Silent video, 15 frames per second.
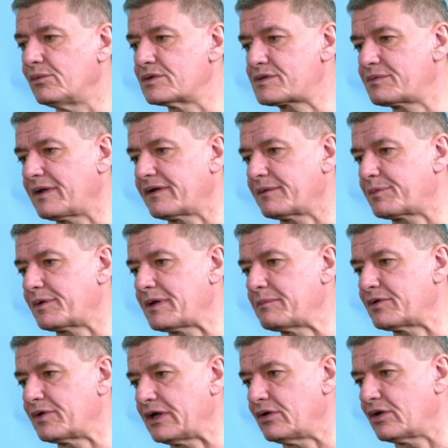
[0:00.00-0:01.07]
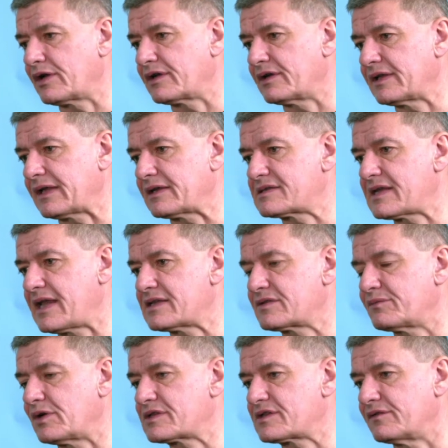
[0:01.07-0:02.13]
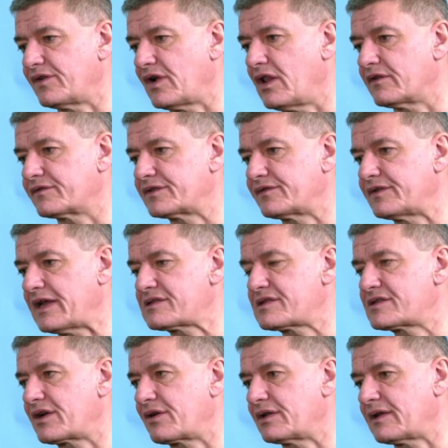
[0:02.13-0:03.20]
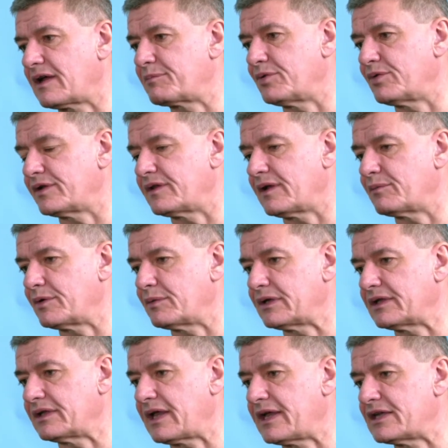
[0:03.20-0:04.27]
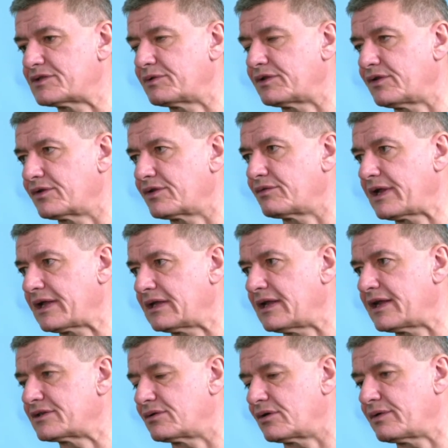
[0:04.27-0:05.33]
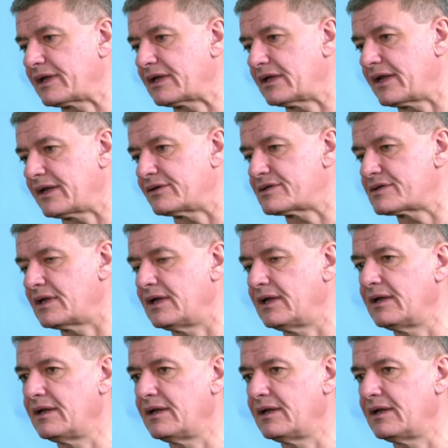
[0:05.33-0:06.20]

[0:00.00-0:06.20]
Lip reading: Once we had a preliminary look at it and get a sense of what's involved, if necessary at that point, then we will engage with the other regulator or regulators